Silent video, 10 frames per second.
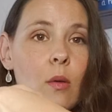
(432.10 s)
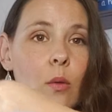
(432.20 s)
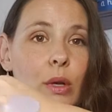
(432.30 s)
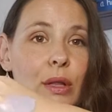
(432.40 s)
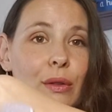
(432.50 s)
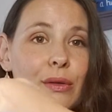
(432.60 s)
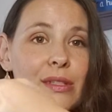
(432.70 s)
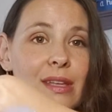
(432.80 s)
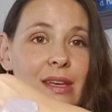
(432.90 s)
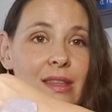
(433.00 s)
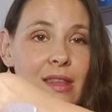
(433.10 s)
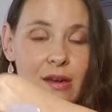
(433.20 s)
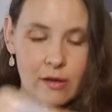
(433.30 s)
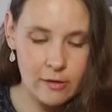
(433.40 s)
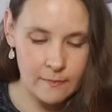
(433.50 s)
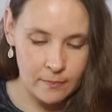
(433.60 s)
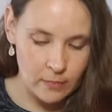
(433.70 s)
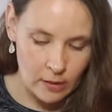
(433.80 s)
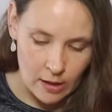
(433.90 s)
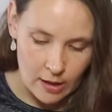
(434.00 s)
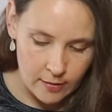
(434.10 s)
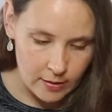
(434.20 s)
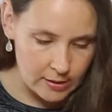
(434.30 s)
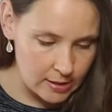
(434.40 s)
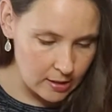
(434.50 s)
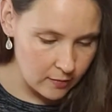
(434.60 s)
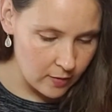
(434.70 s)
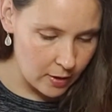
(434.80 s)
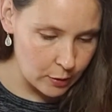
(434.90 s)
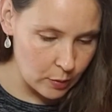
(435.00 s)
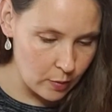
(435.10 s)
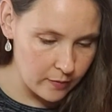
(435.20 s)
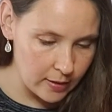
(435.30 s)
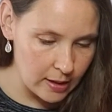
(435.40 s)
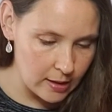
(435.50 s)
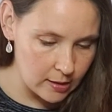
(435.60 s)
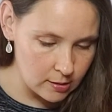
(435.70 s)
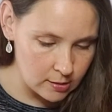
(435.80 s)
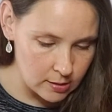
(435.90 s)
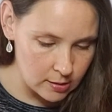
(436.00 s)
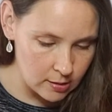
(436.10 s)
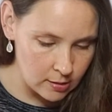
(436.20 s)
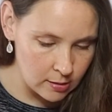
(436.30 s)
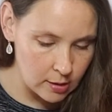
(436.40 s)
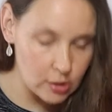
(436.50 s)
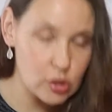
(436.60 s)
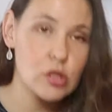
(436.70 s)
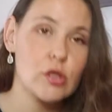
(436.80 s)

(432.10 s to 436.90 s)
what it looks like there. And they say the value of it is